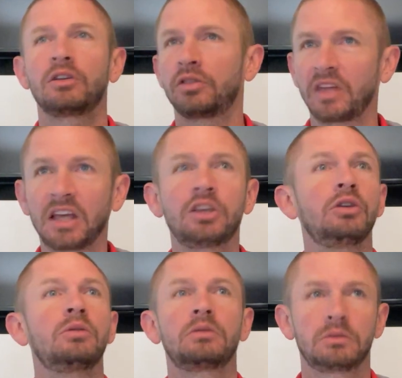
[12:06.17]
"Thank
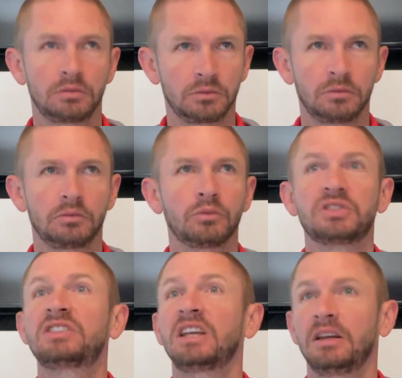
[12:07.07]
you,
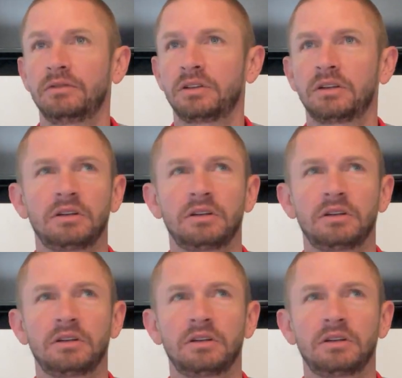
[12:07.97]
received."